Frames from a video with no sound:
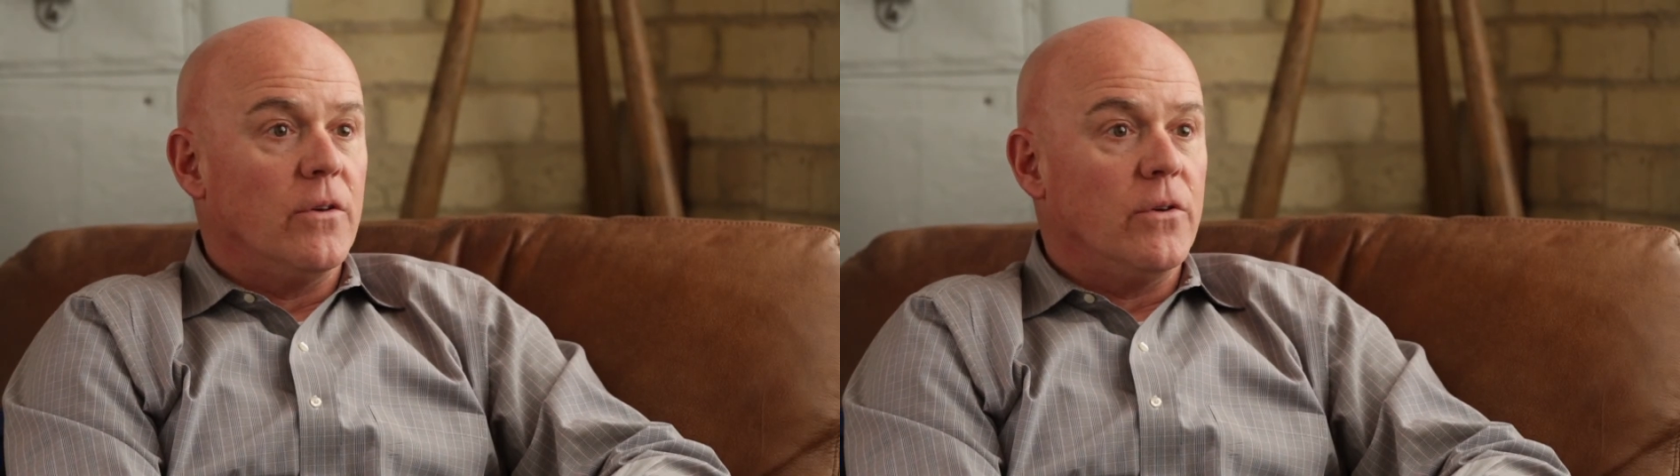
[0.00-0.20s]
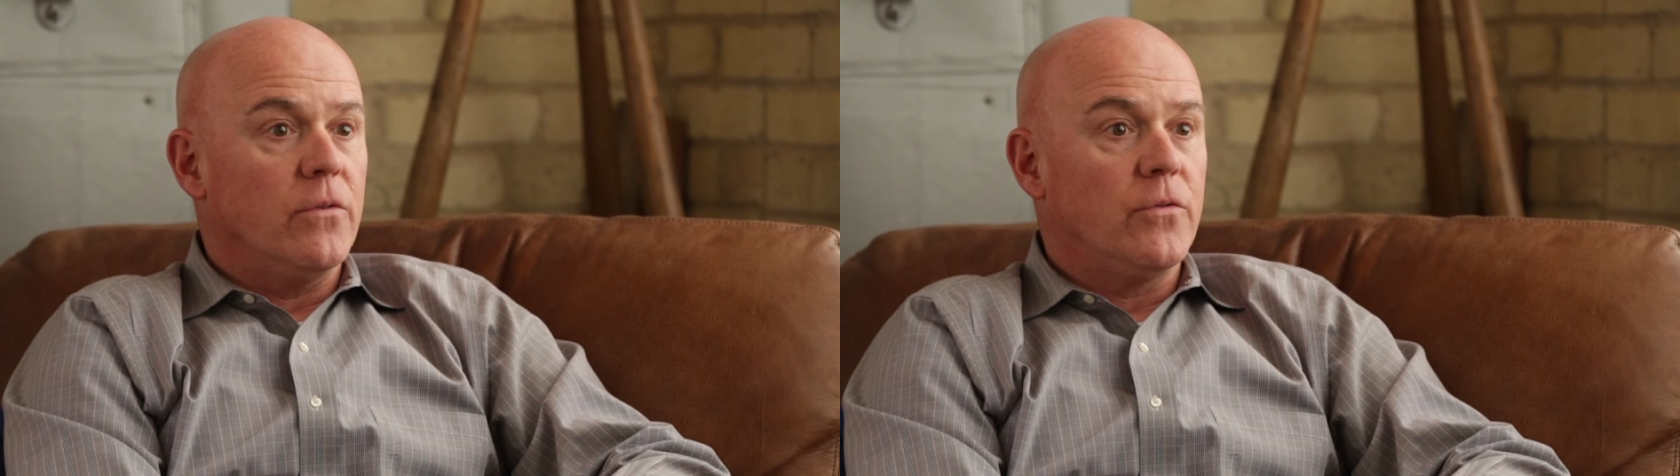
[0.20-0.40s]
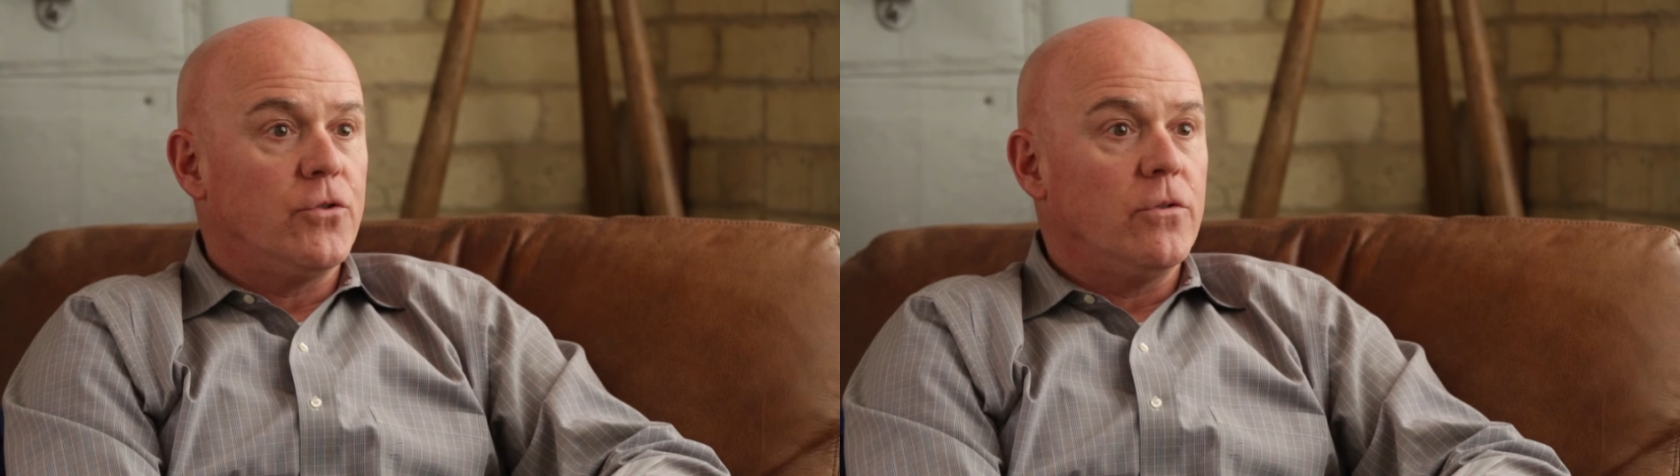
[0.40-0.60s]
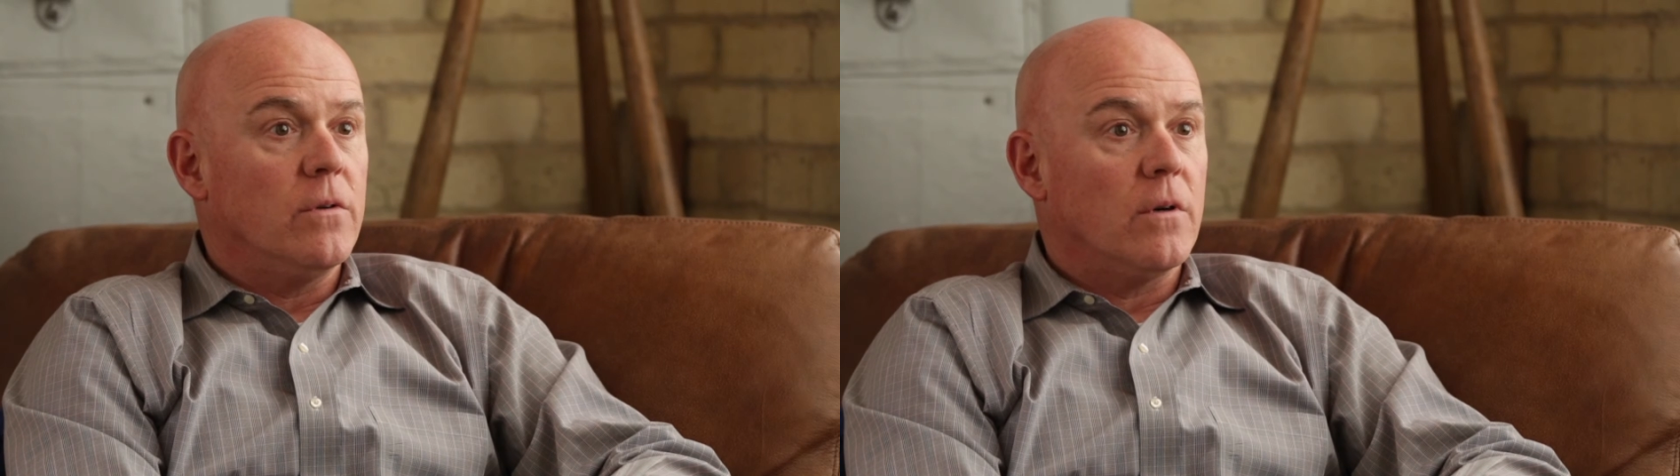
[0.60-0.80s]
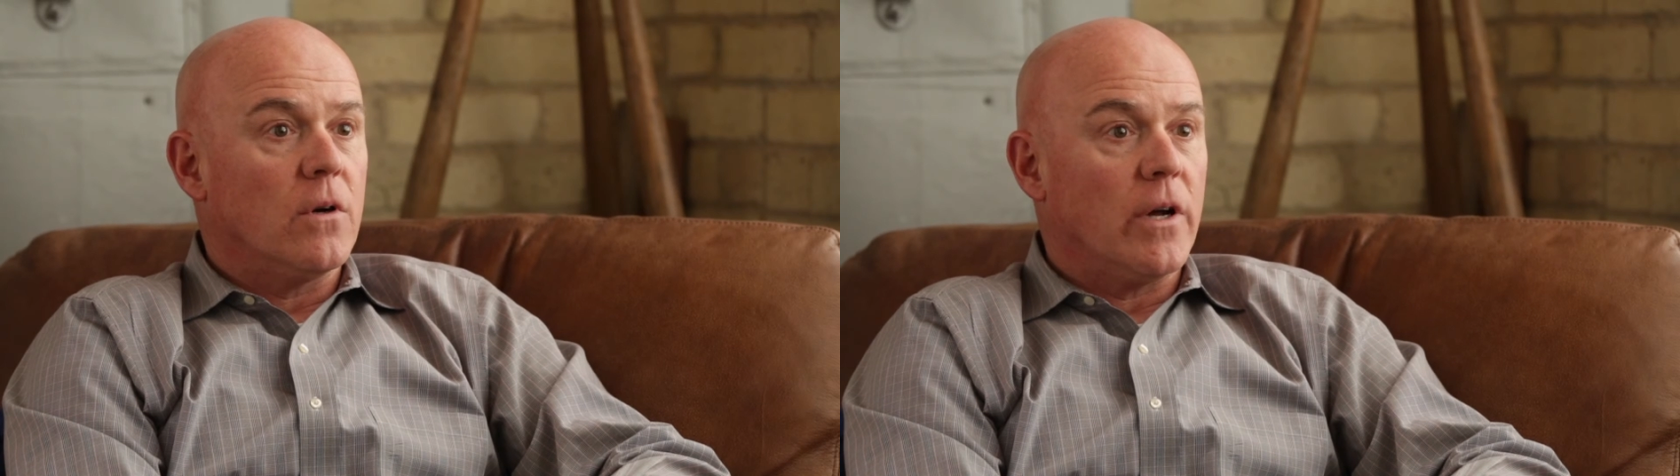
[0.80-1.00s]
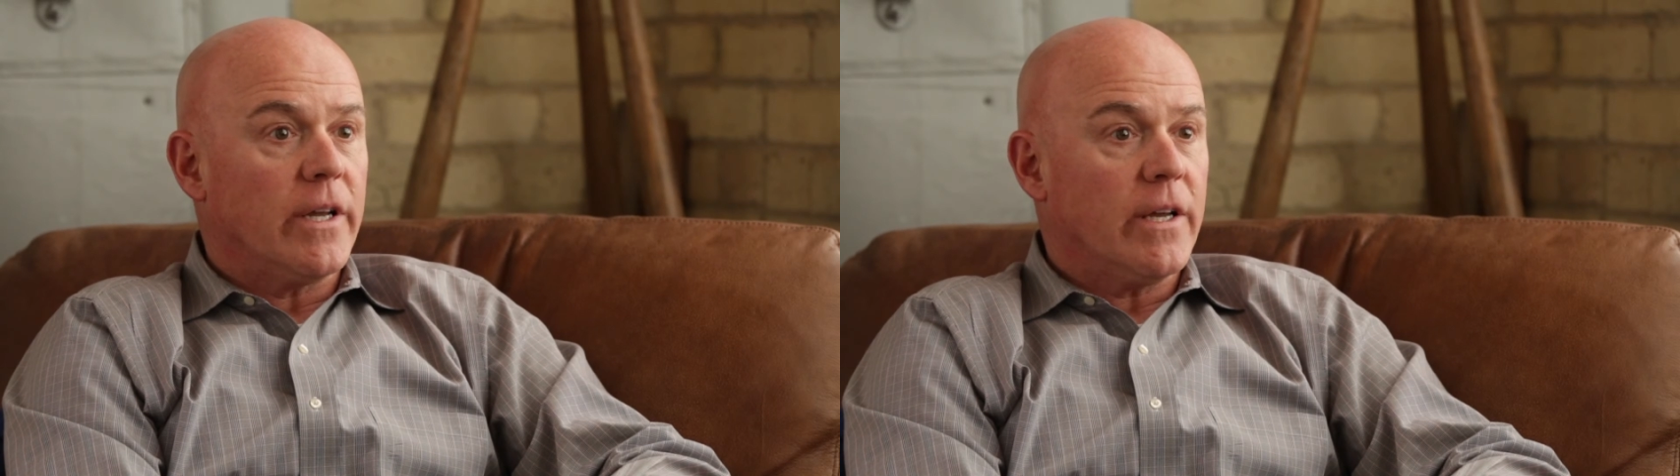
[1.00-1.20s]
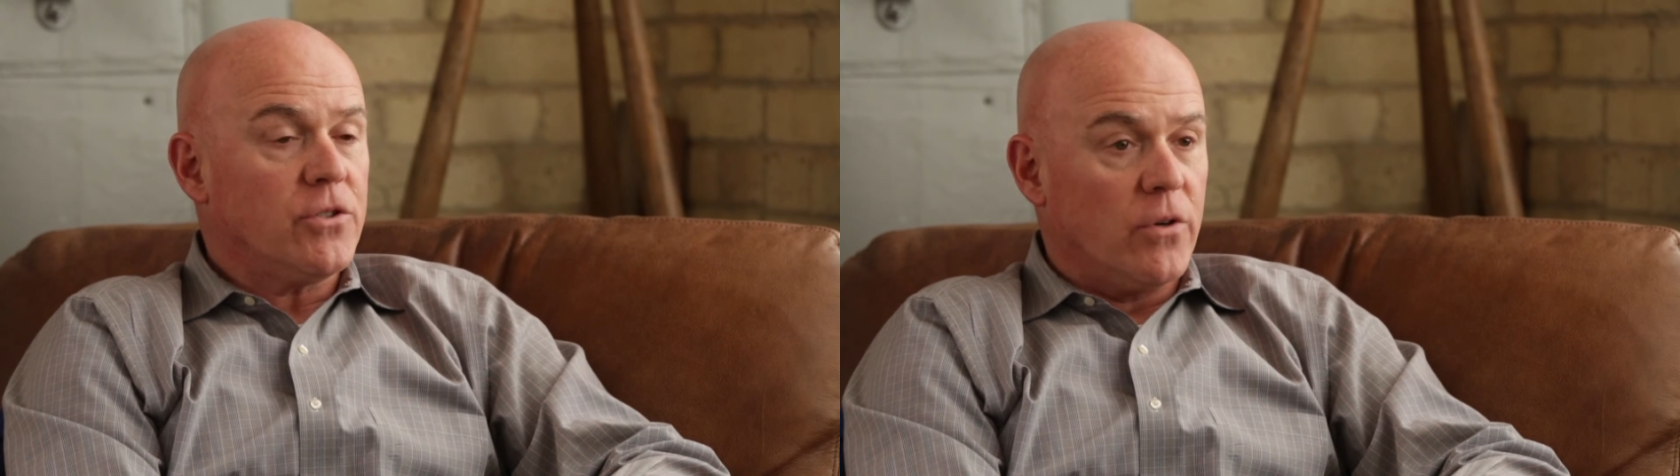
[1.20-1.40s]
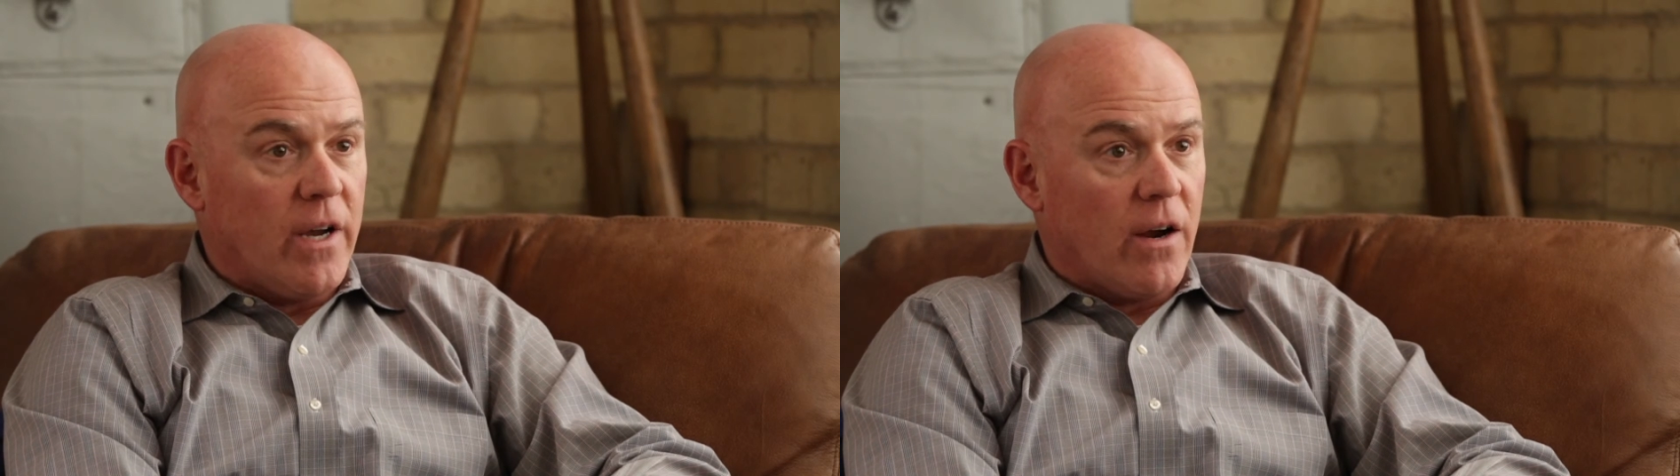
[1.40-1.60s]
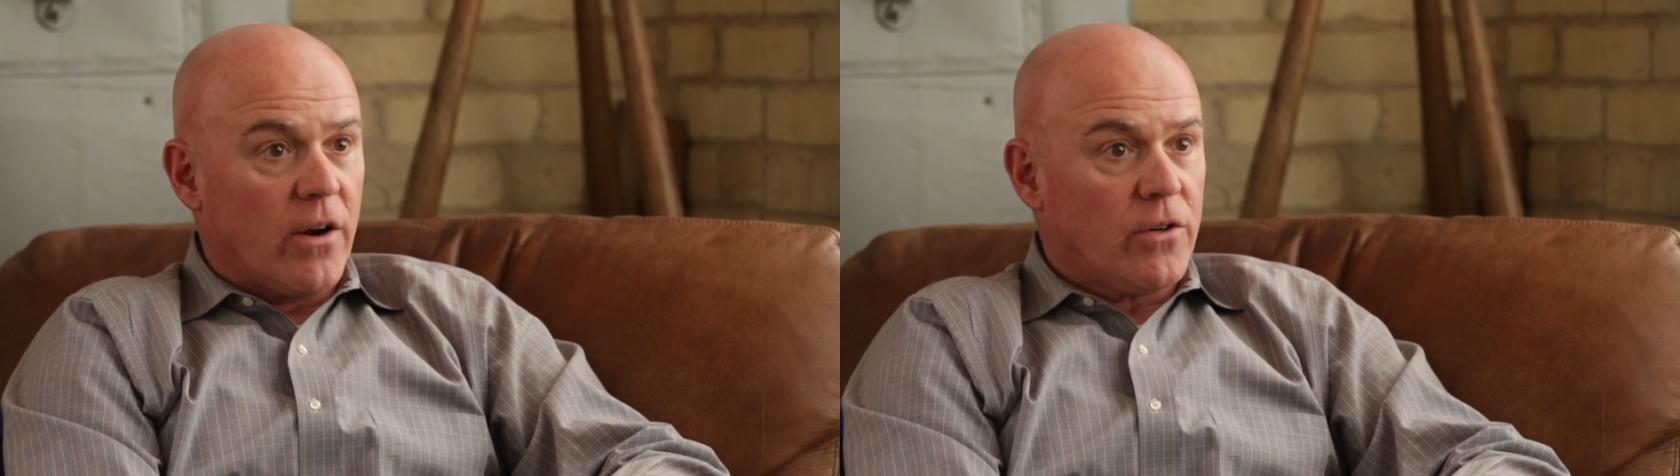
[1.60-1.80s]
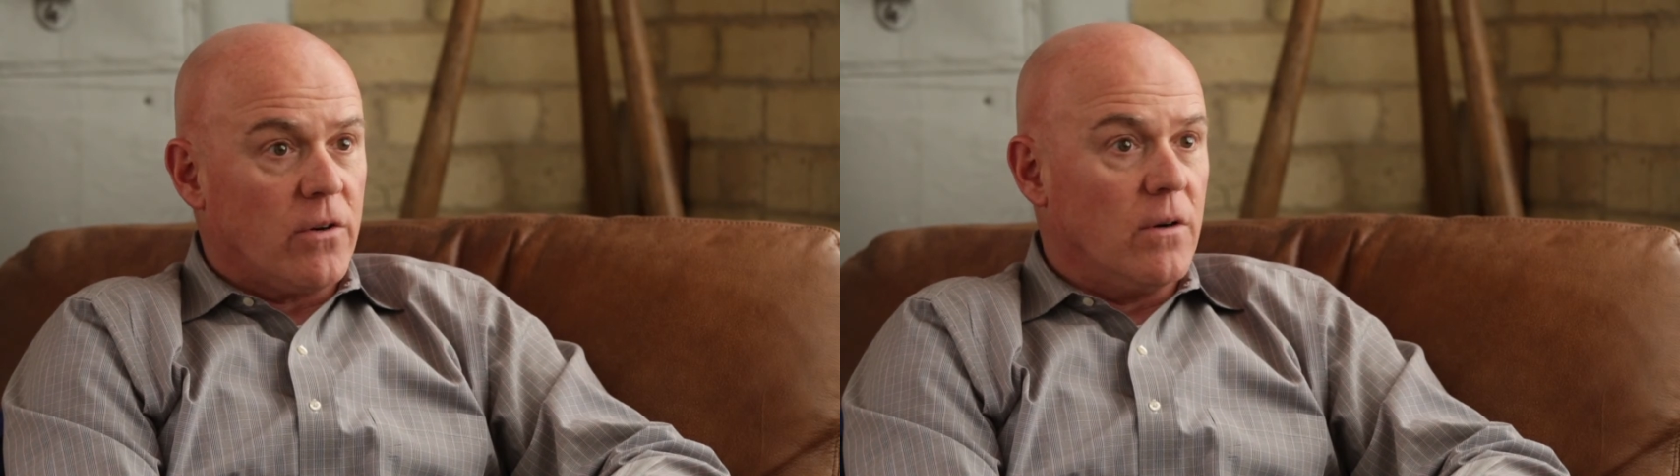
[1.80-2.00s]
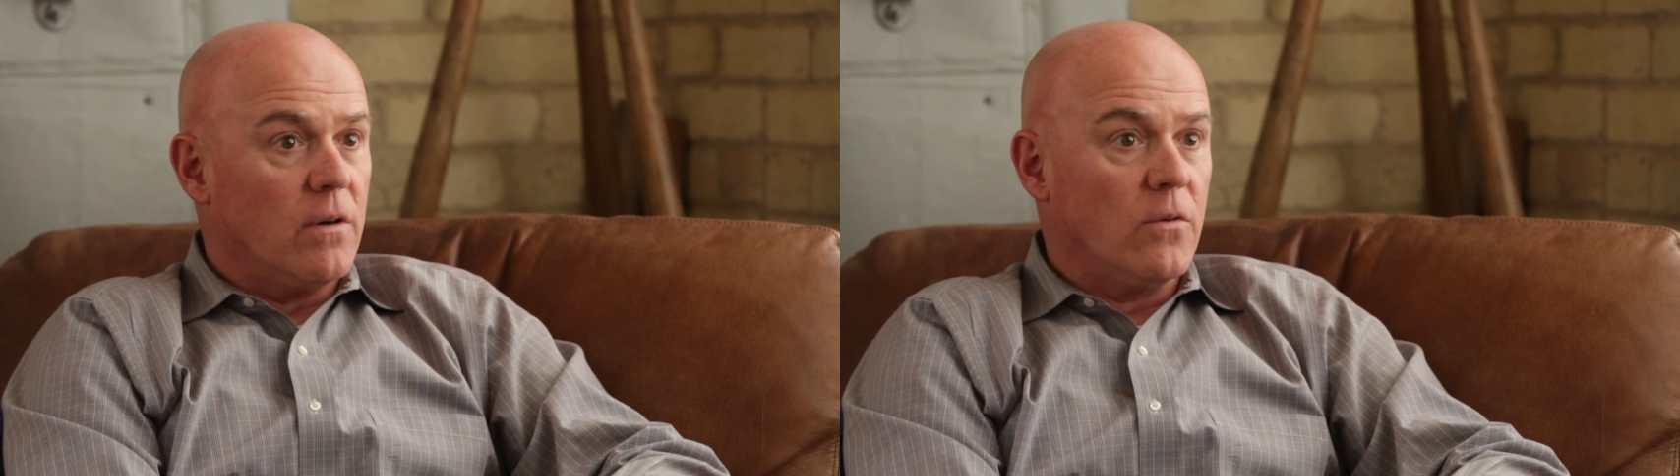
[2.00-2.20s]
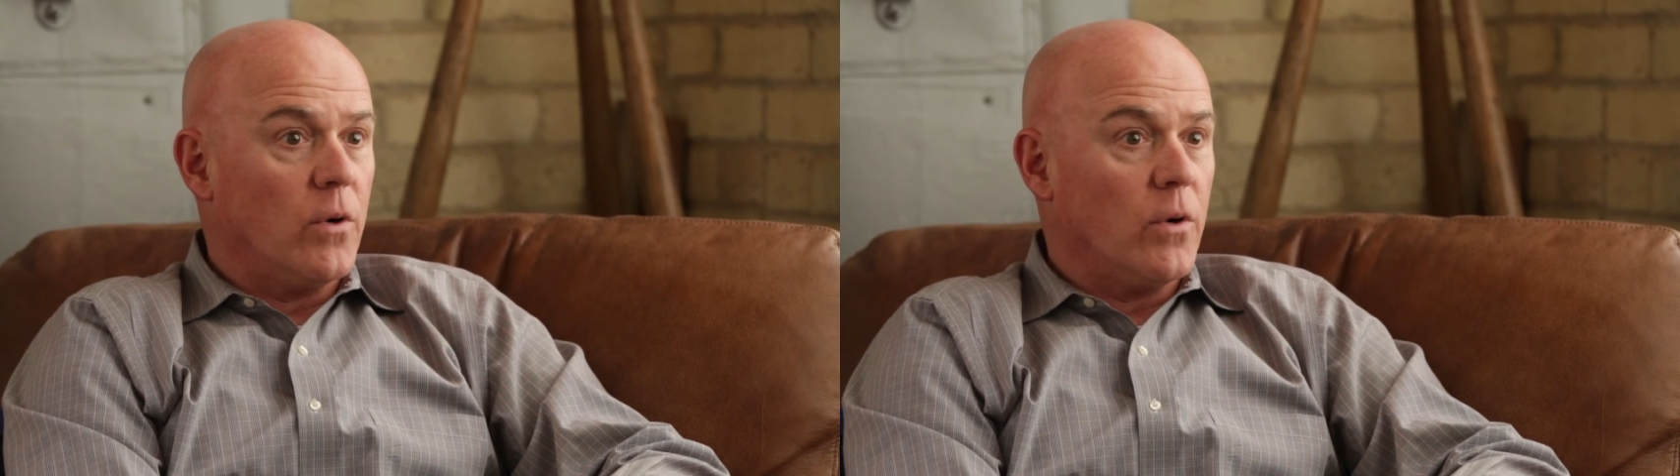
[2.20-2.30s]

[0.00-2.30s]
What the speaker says: you've gone against your character or